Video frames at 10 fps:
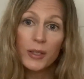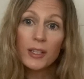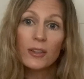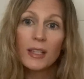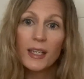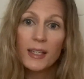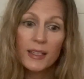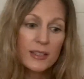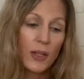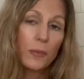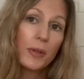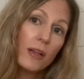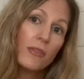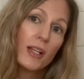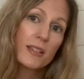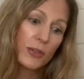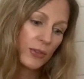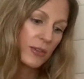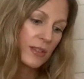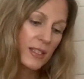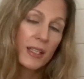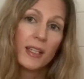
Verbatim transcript: in our legs, our blood vessels,